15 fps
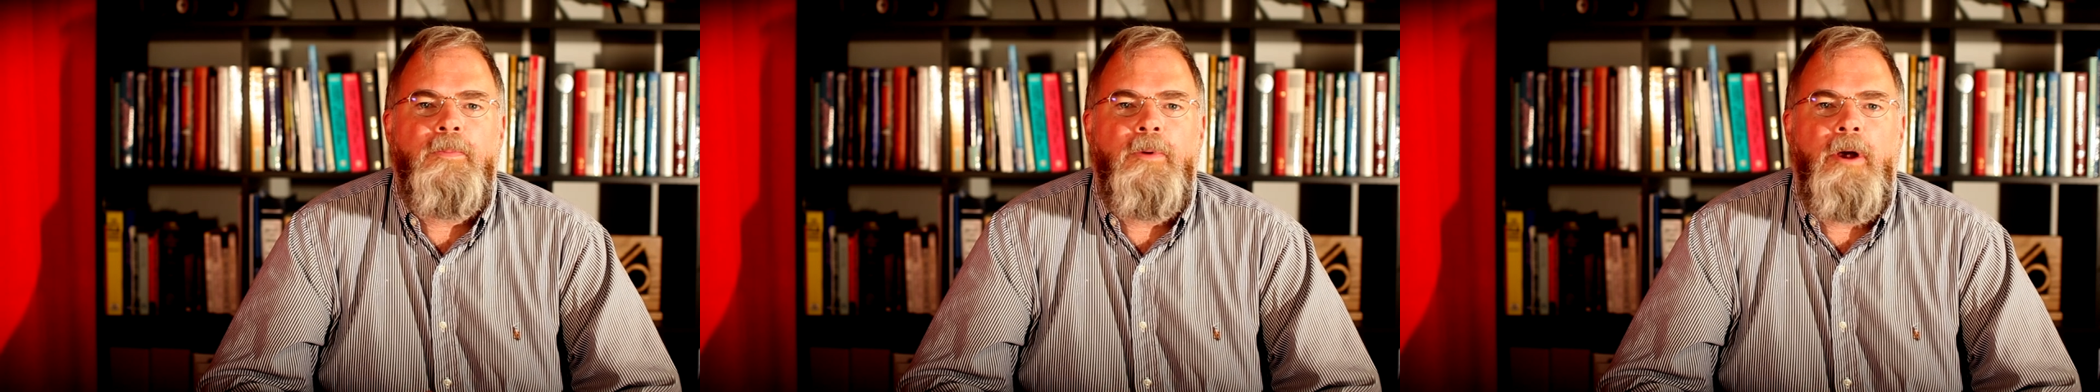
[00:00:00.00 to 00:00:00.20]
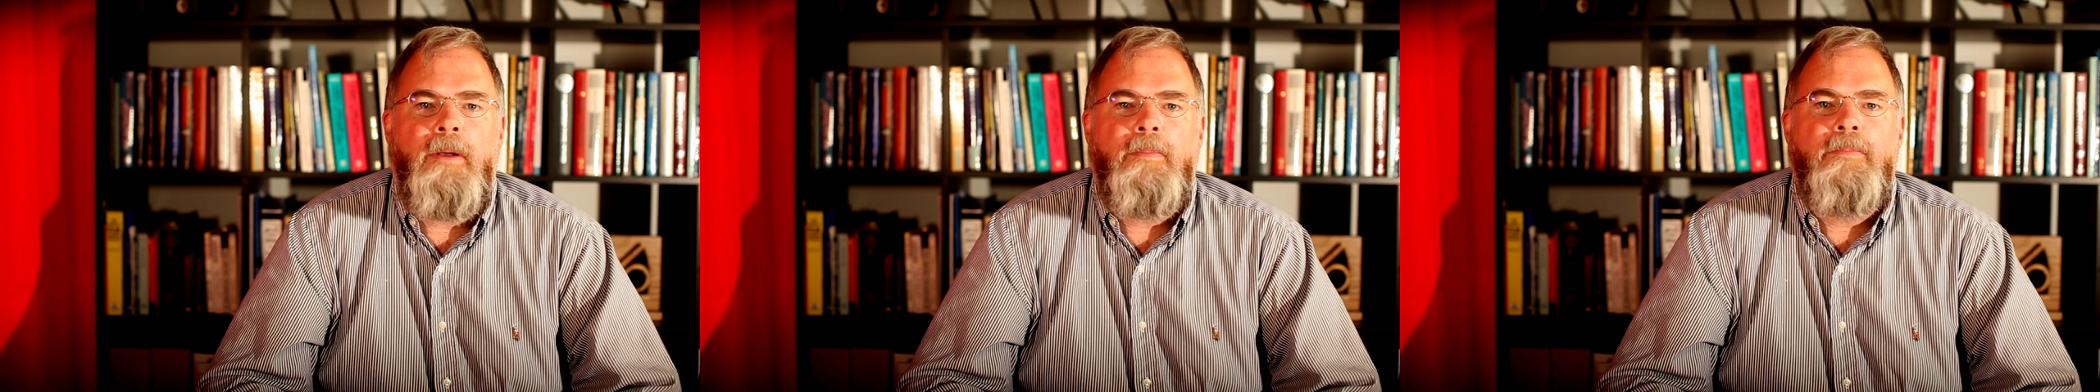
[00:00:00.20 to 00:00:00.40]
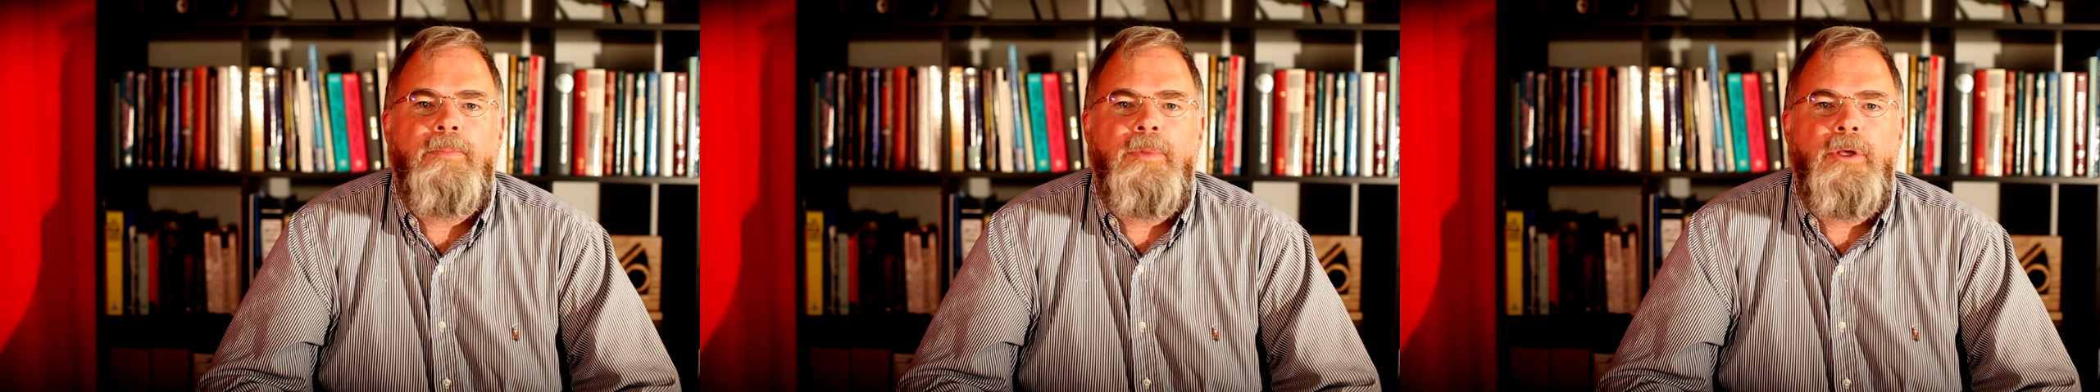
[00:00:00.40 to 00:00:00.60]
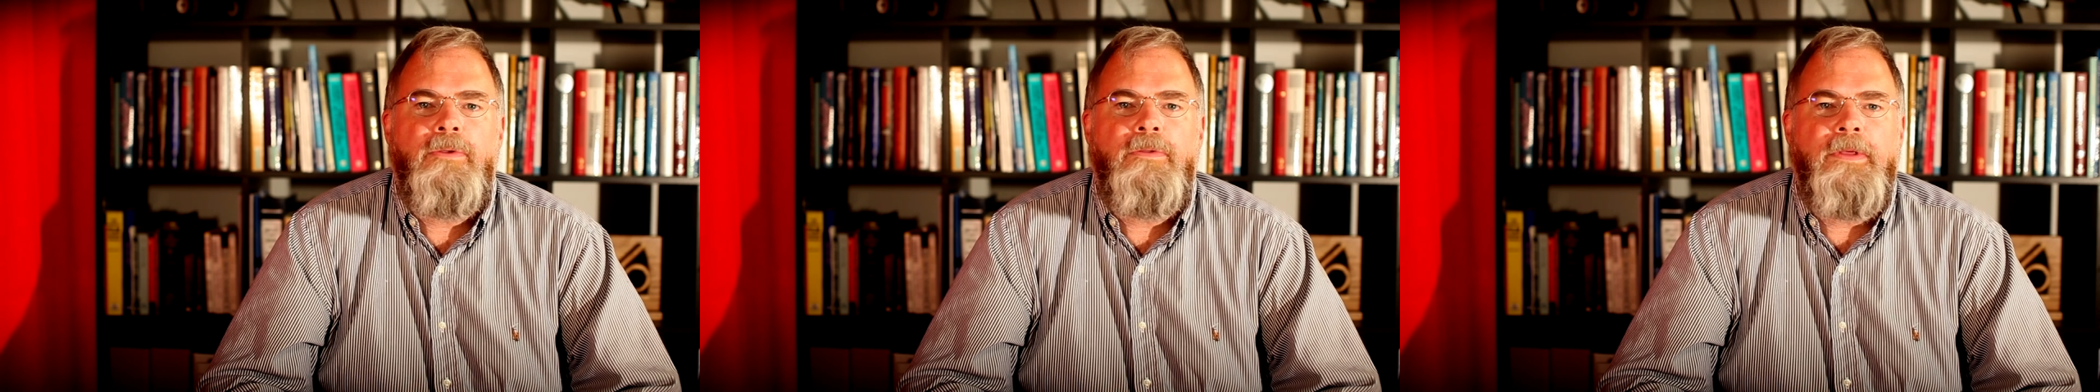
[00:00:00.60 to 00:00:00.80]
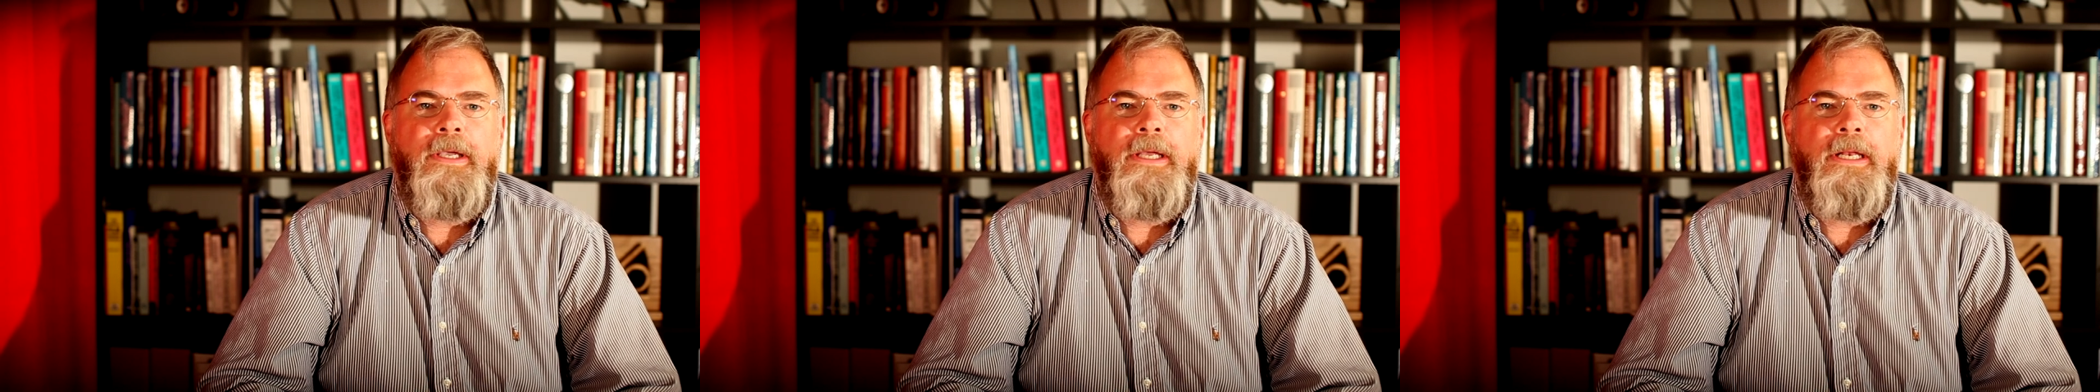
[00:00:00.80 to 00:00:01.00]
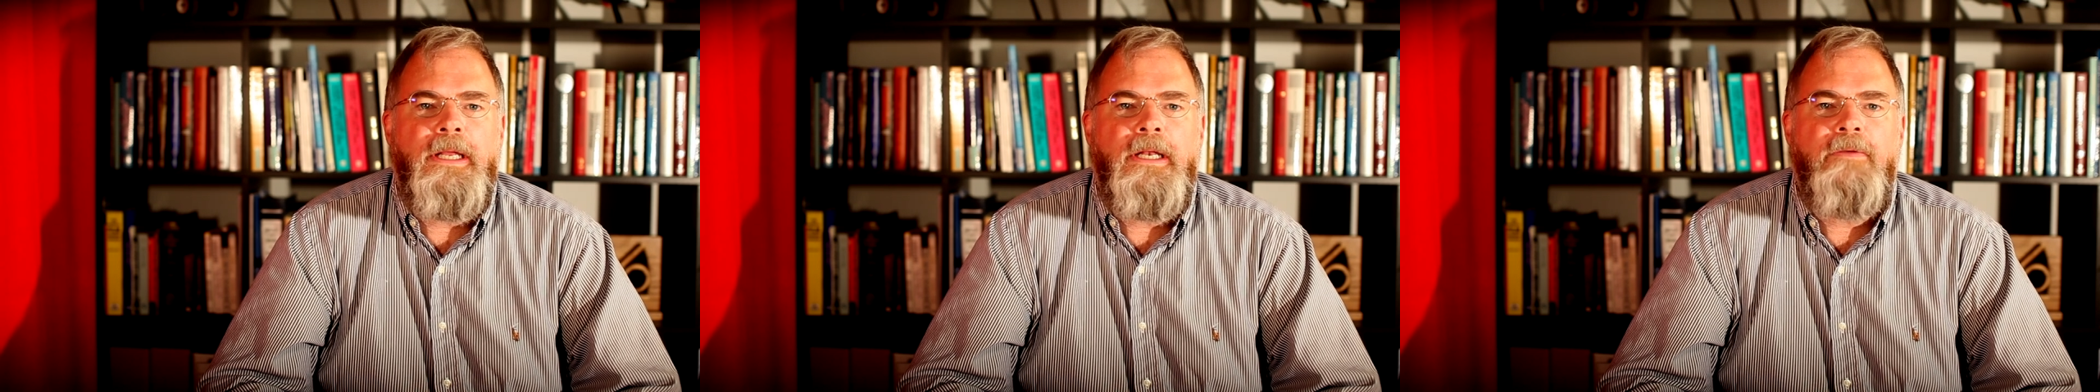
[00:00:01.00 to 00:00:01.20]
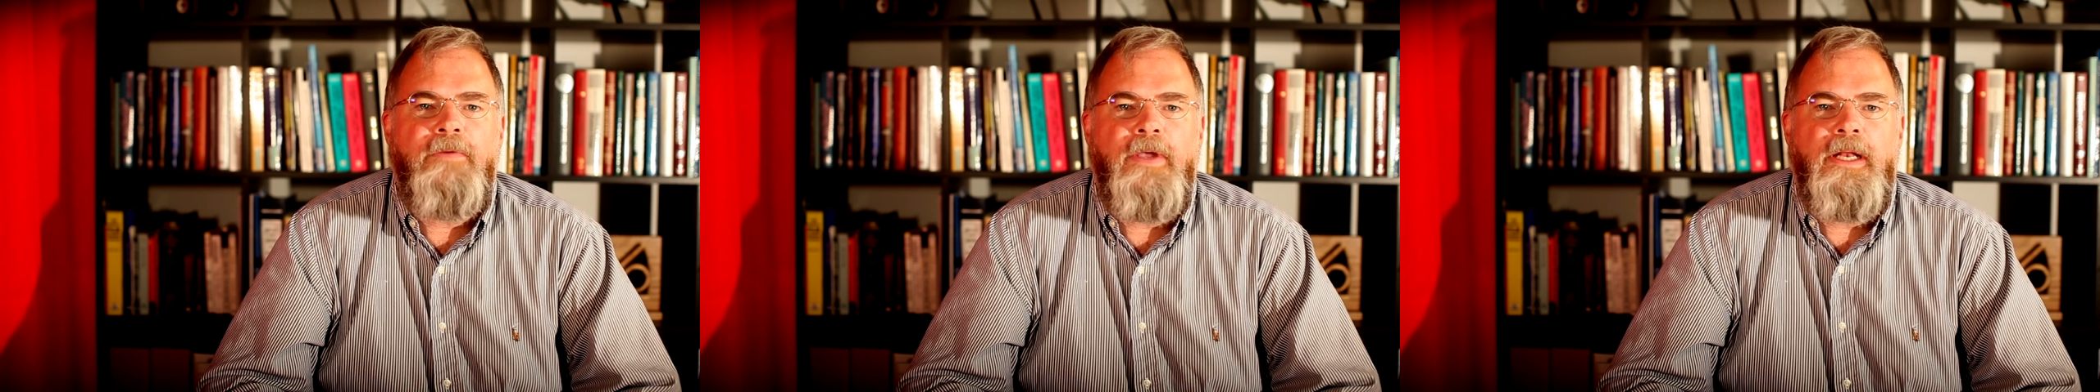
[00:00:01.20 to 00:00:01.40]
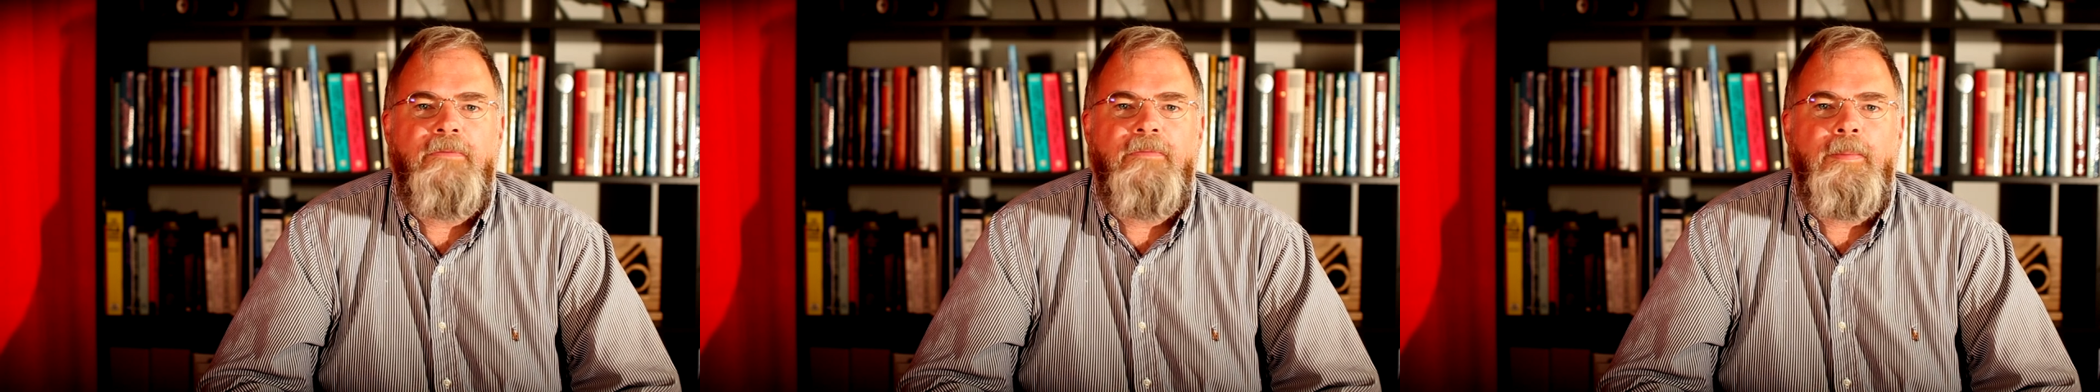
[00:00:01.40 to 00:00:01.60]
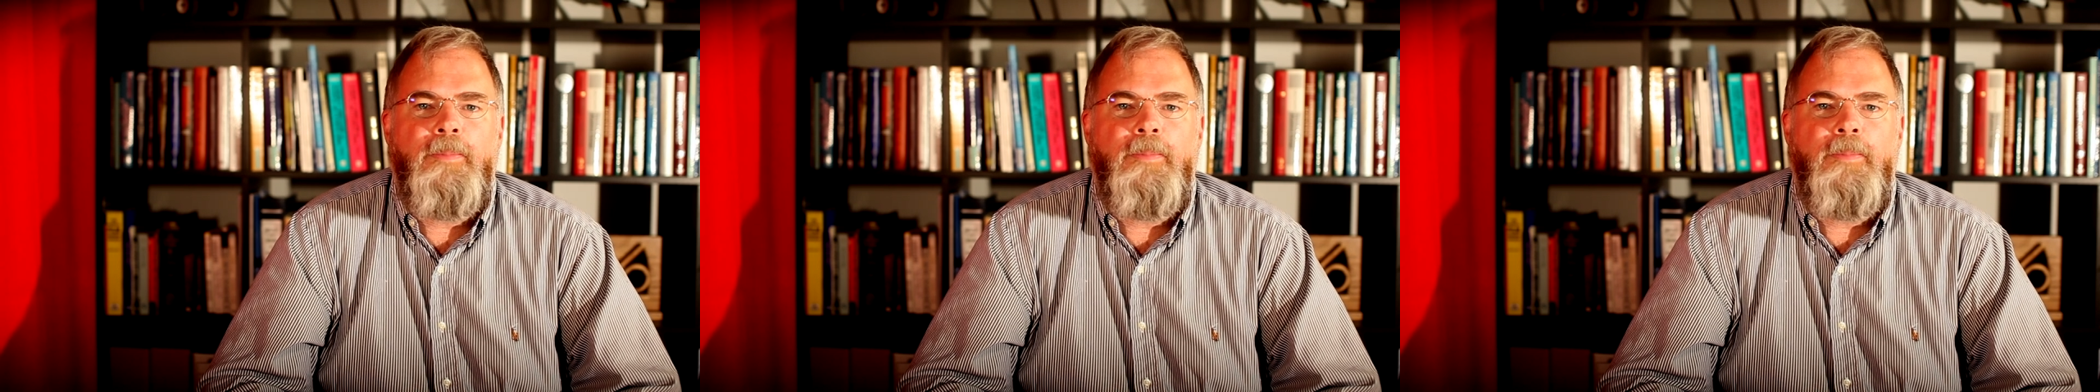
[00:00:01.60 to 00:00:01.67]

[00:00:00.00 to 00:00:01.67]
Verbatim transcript: problem using an innovative